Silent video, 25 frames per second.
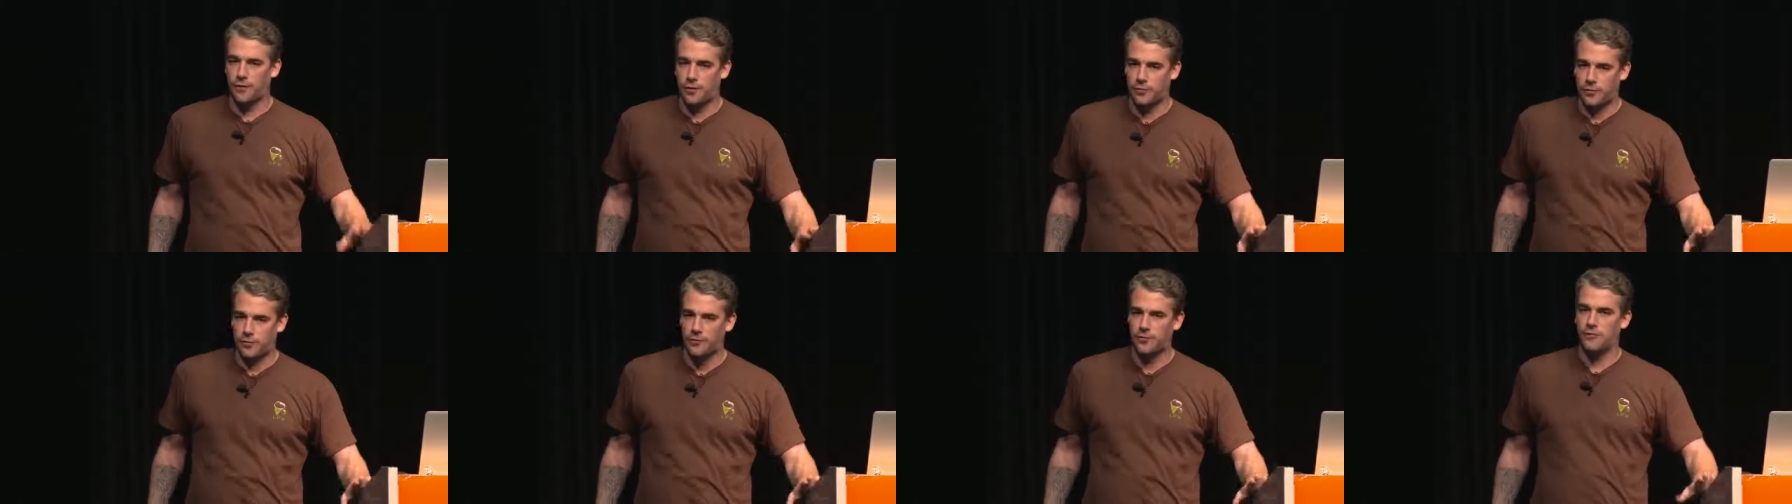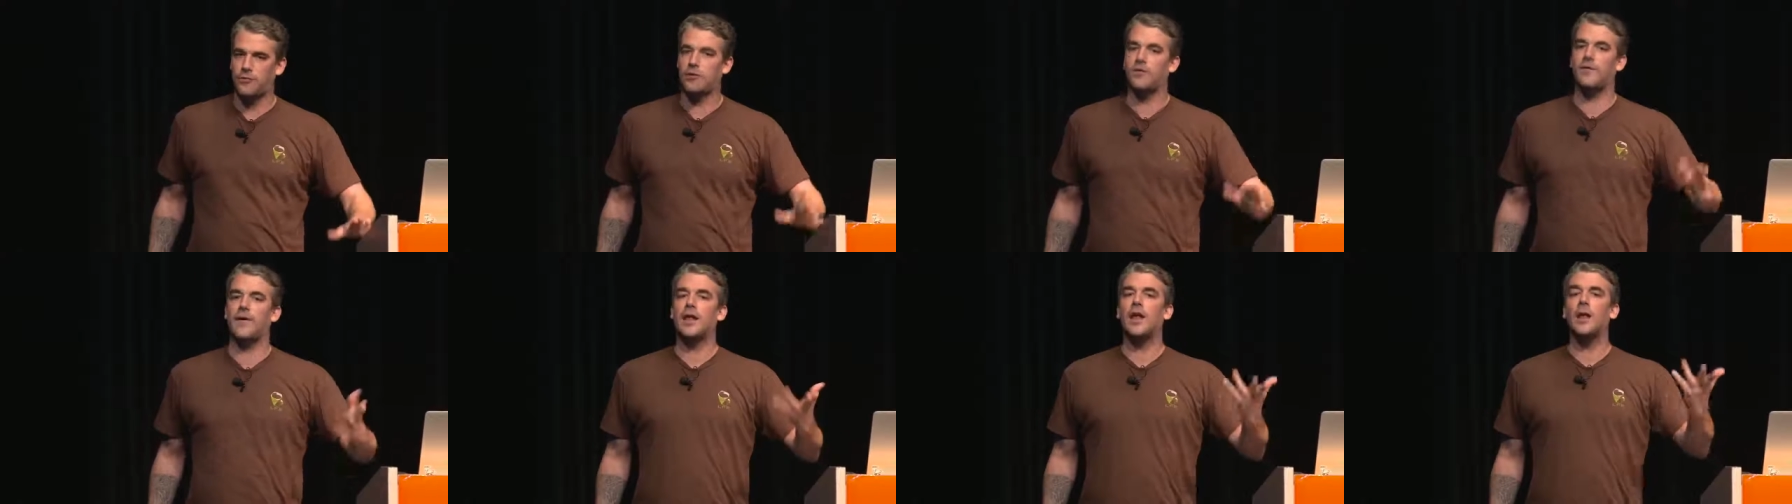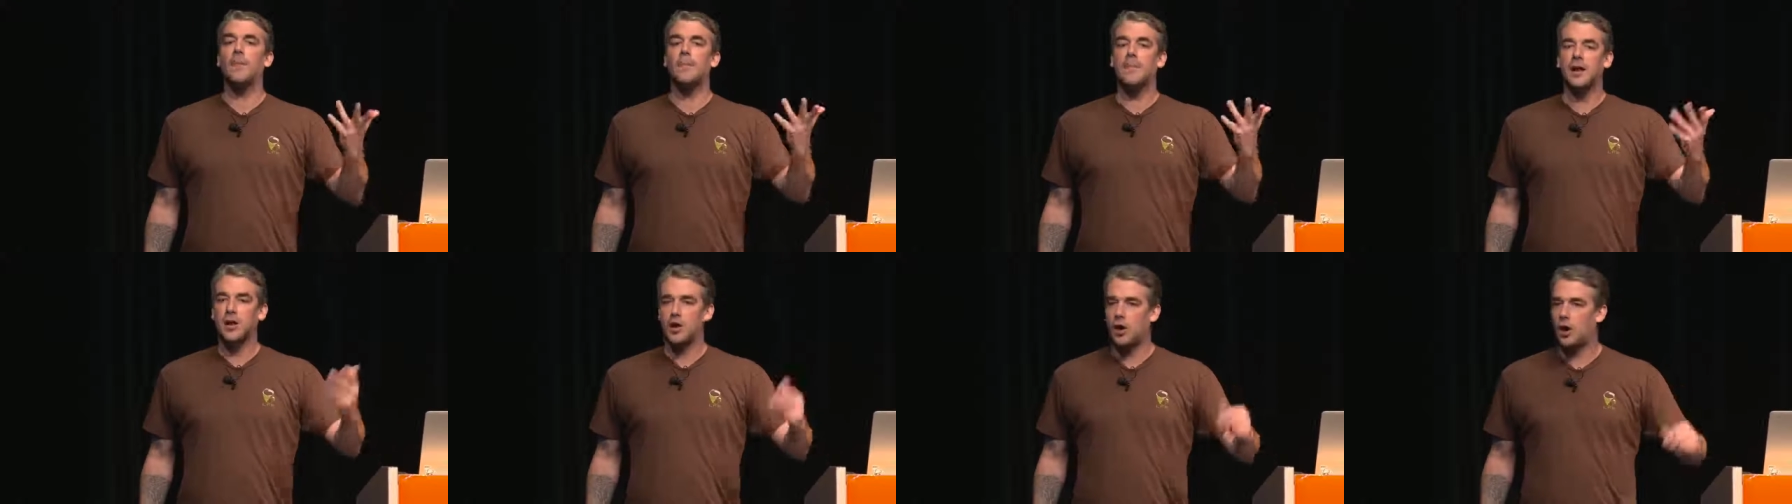versus
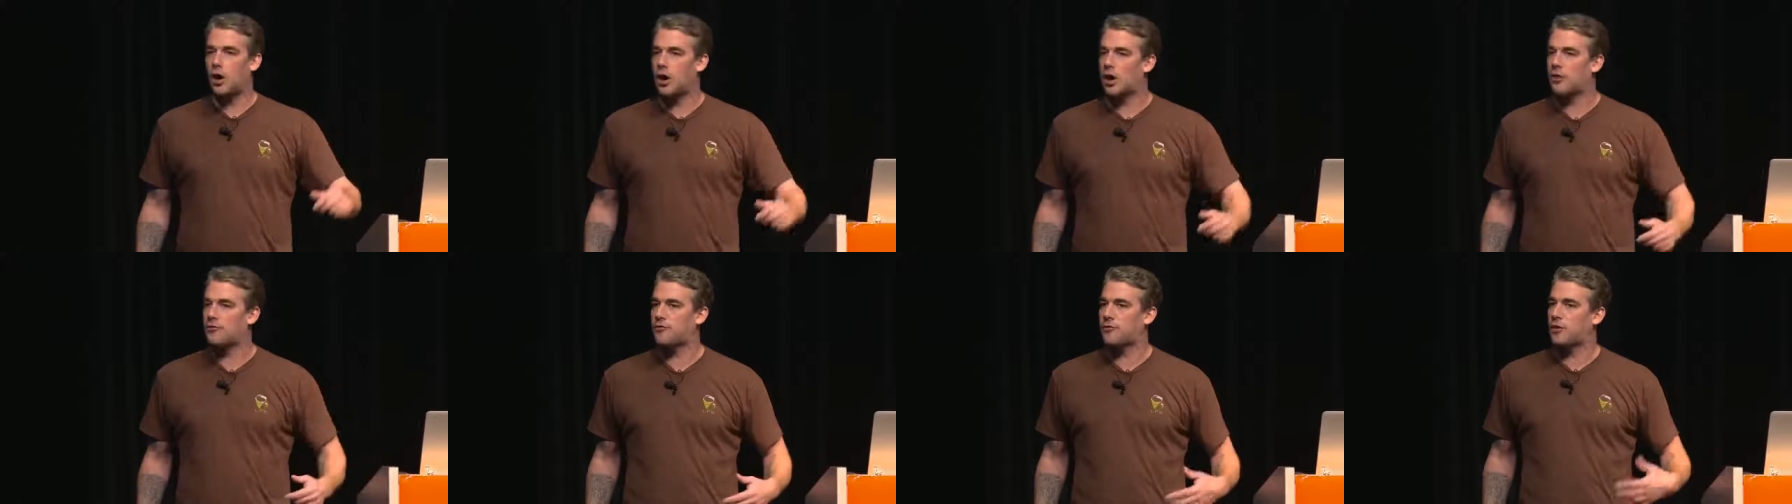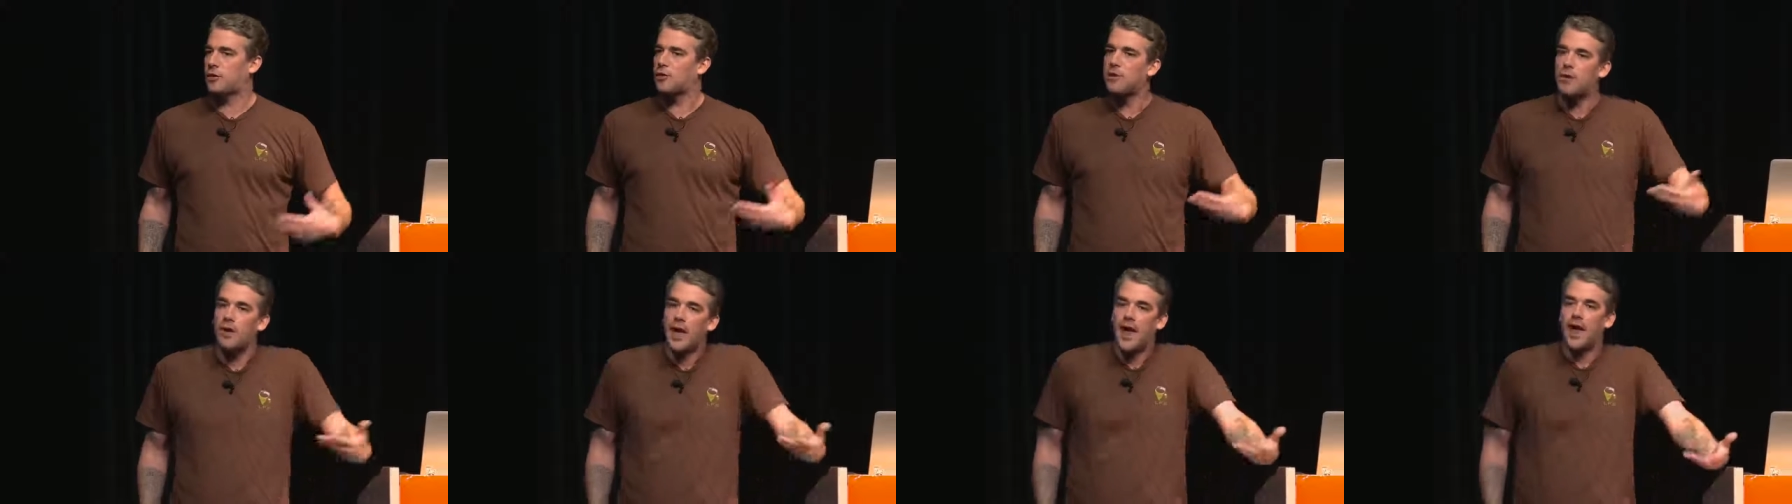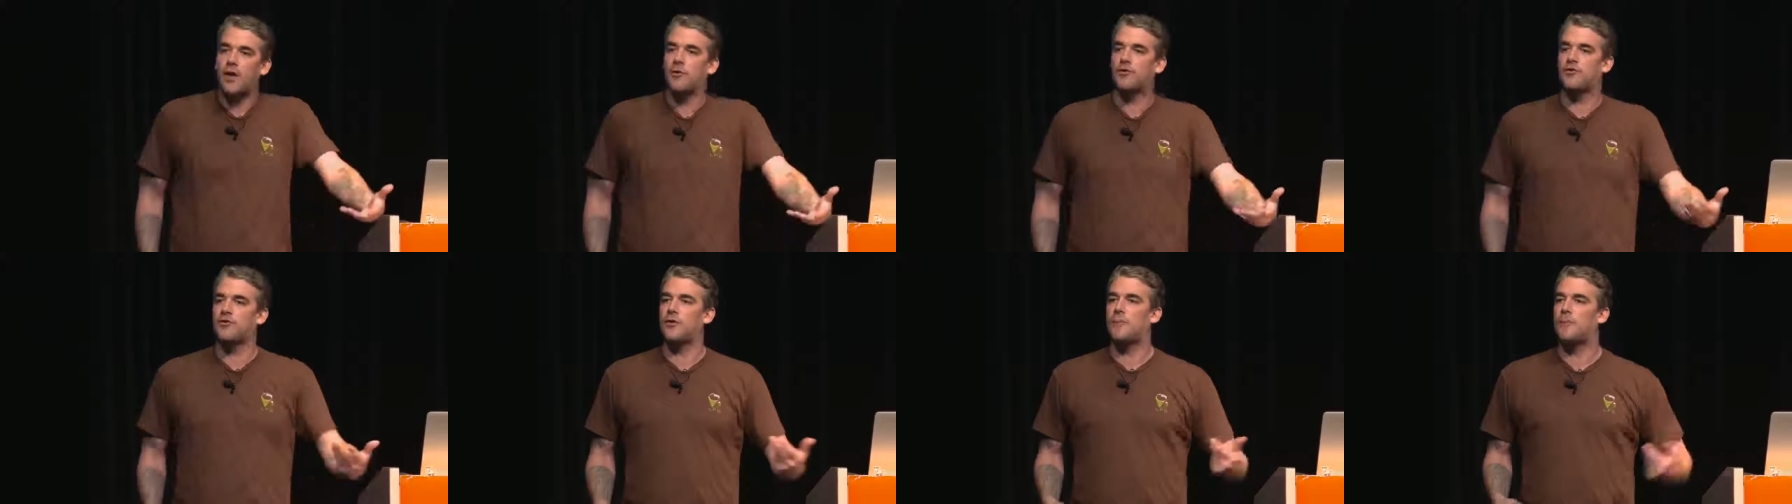development cost and
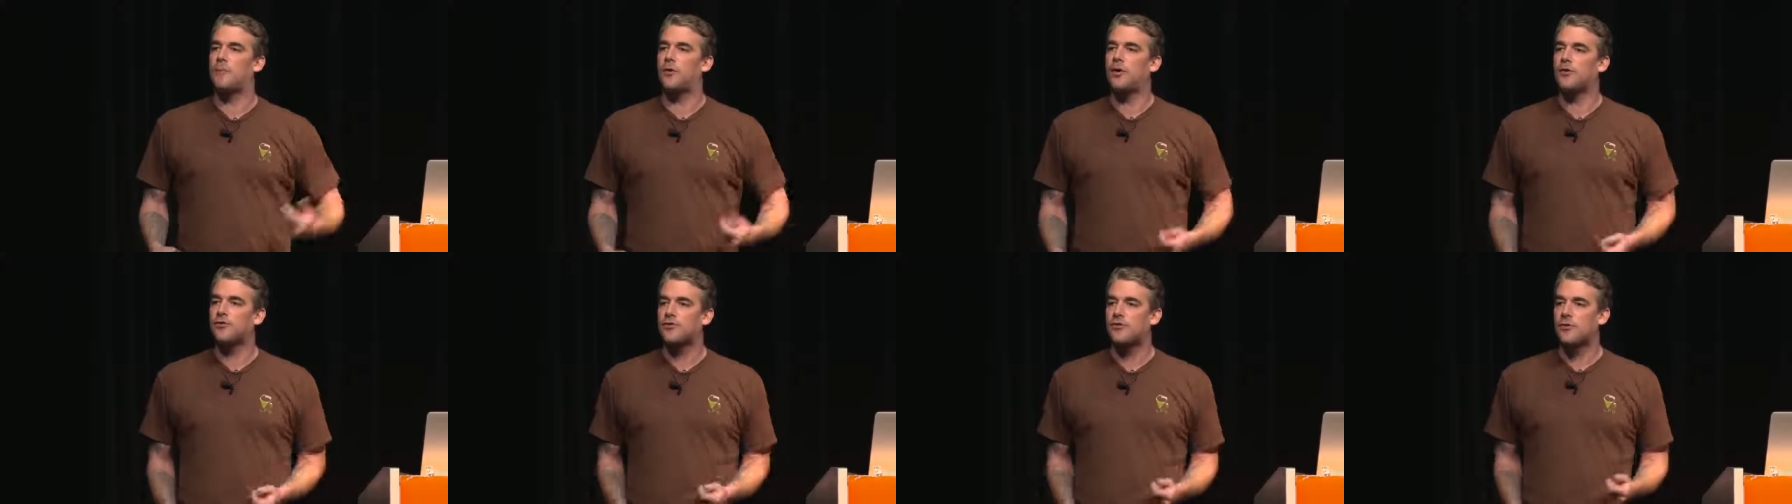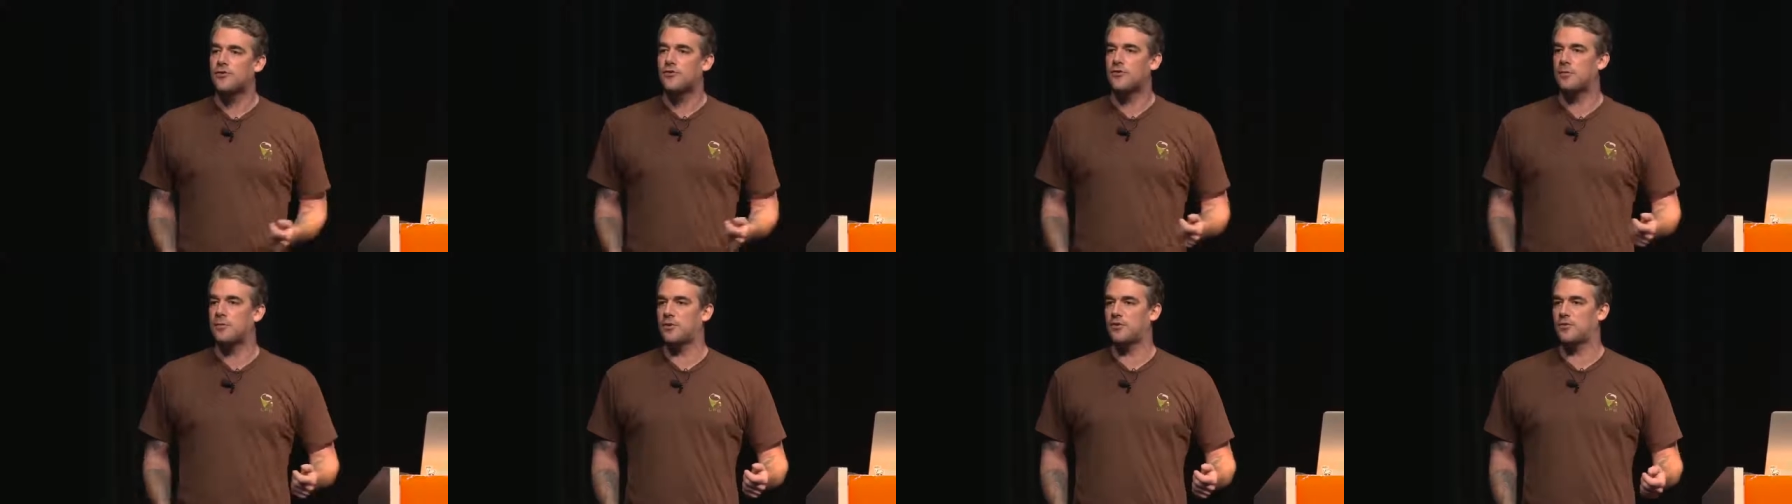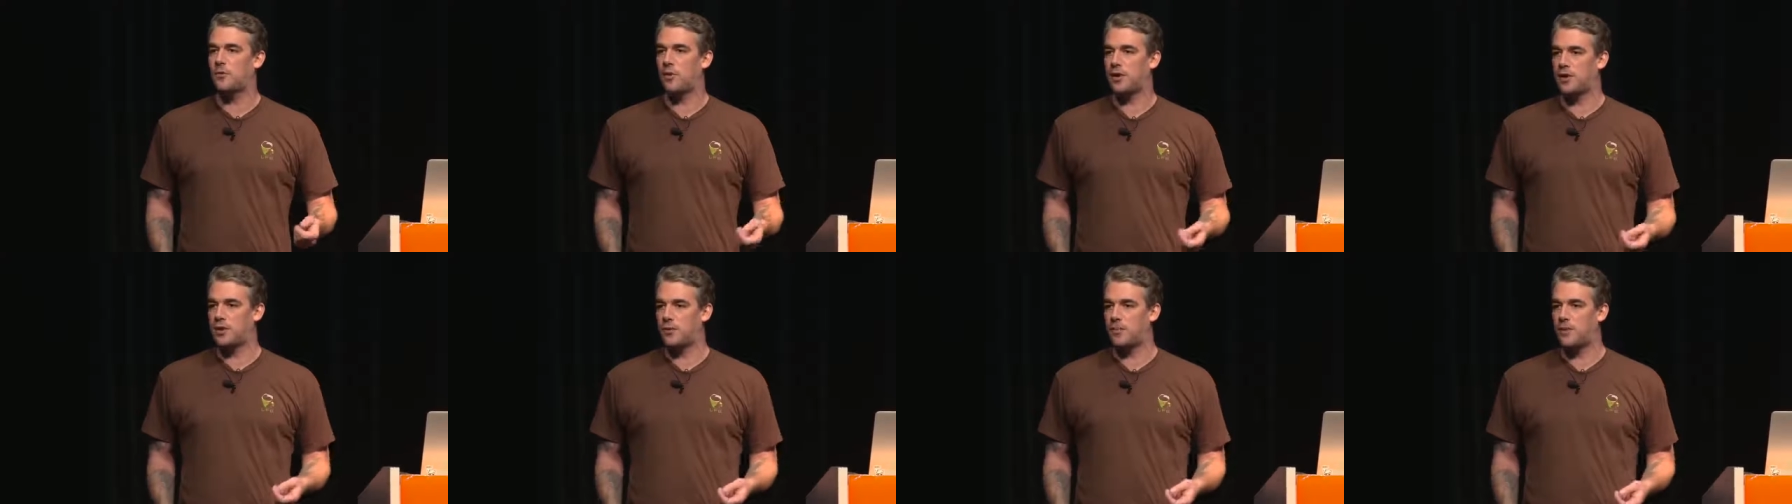how simple our system
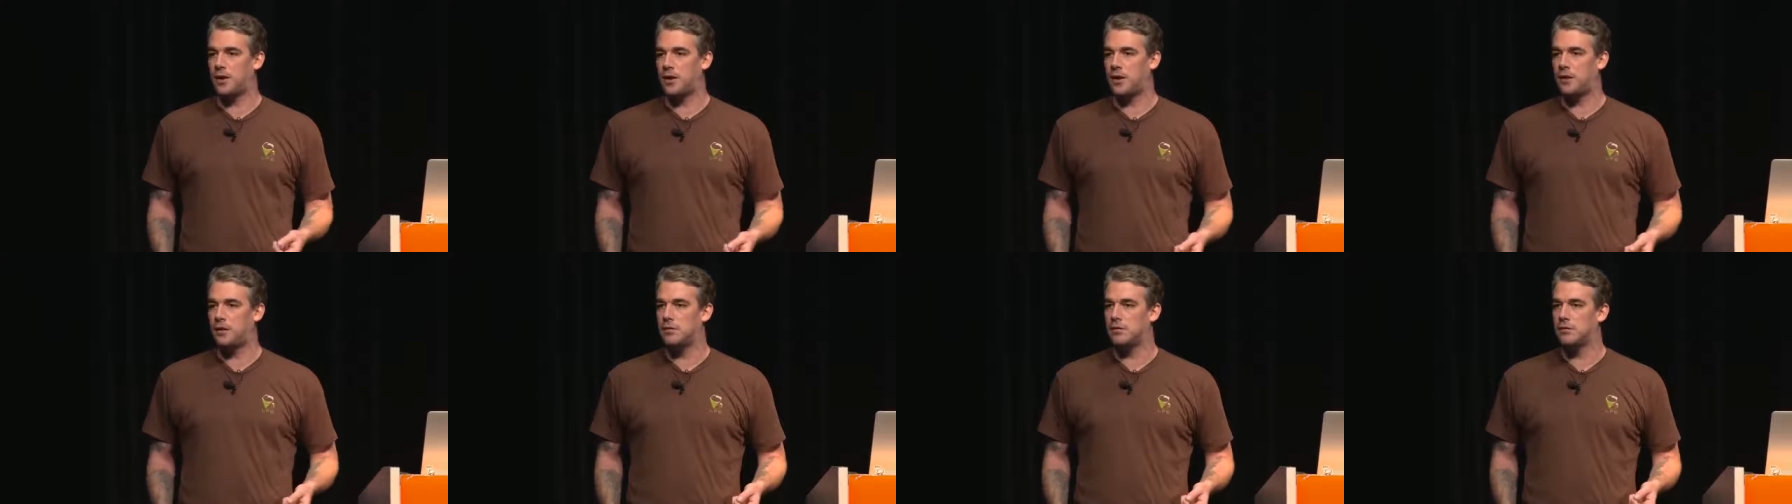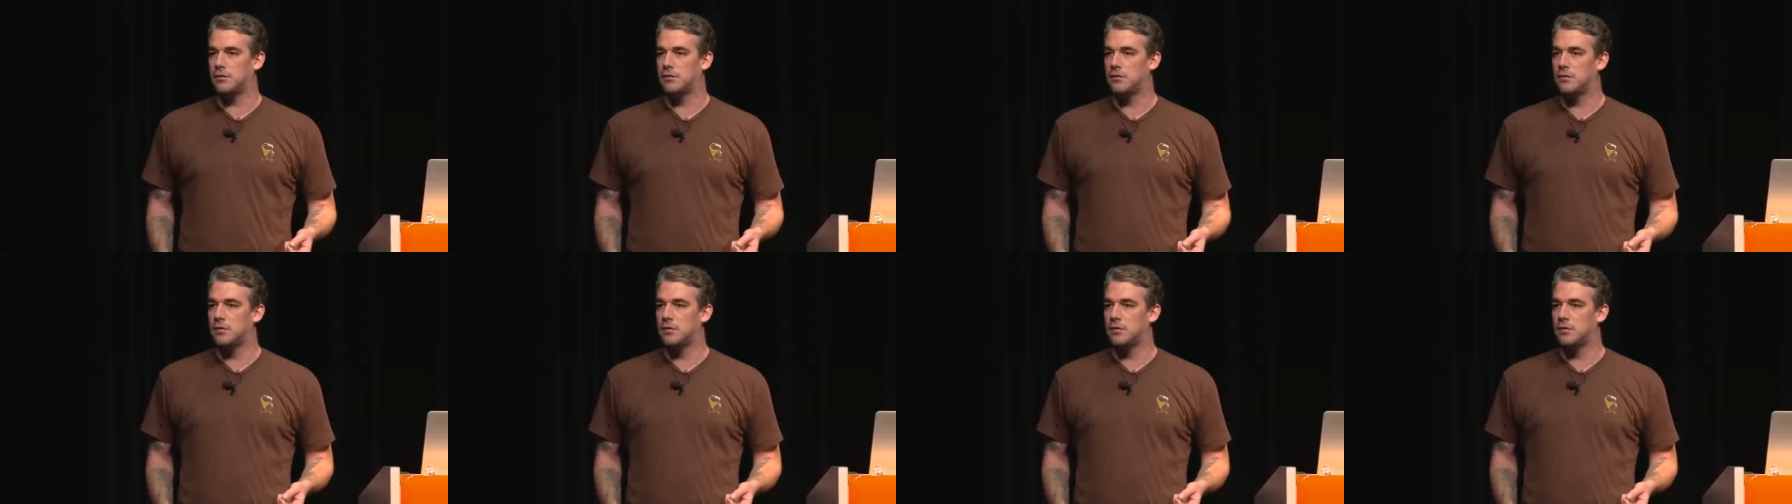is going to be.